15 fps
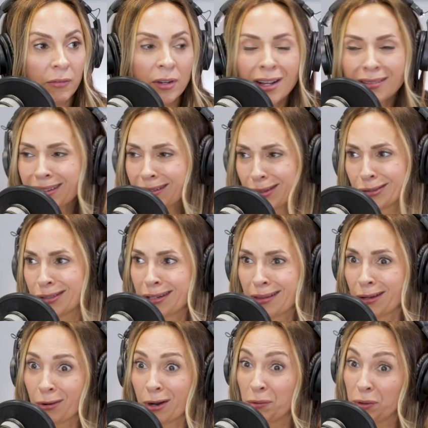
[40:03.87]
Not that there's
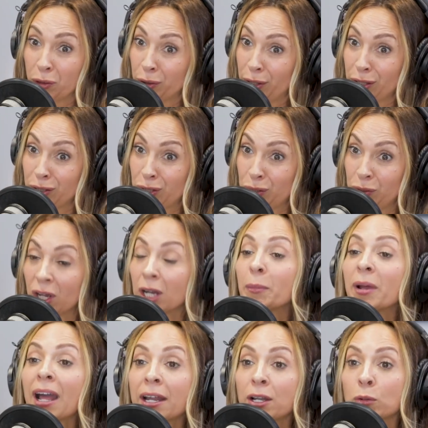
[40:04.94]
anything wrong with looking too young,
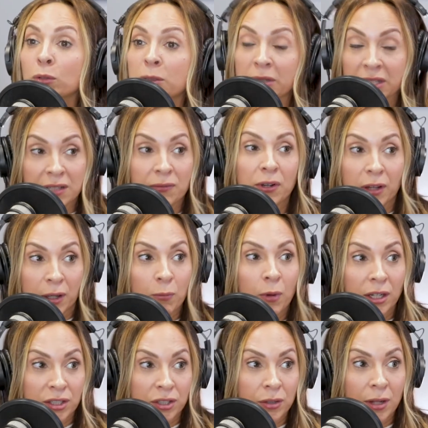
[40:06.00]
but I don't specifically
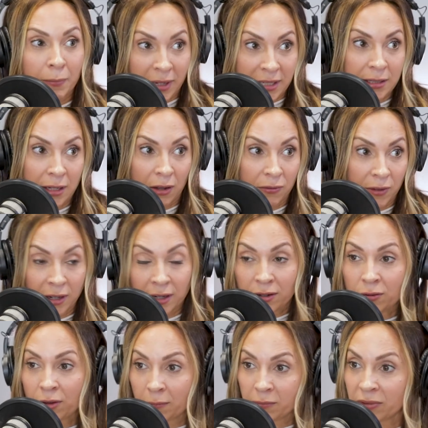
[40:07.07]
want to do that myself. And I
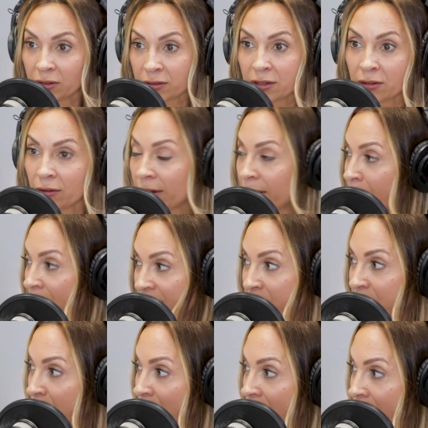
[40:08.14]
know there's other like-minded
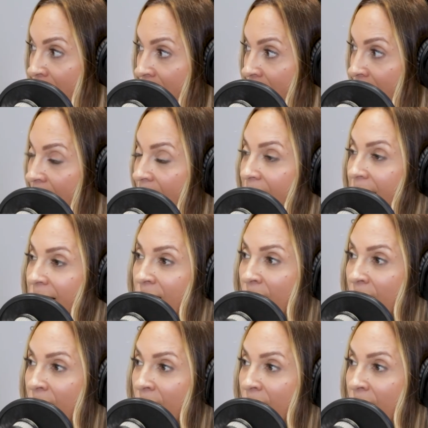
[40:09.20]
people out there.